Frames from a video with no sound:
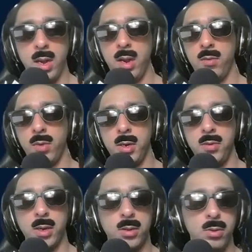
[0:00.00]
and when
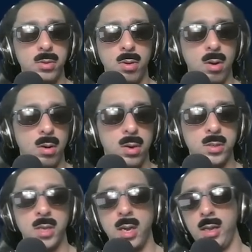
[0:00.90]
you include
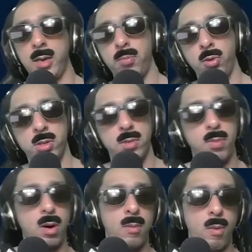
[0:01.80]
cards like Poison
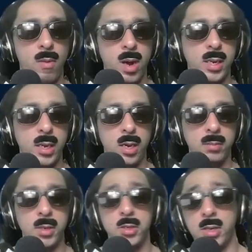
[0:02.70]
Barb or Rocky Helmet,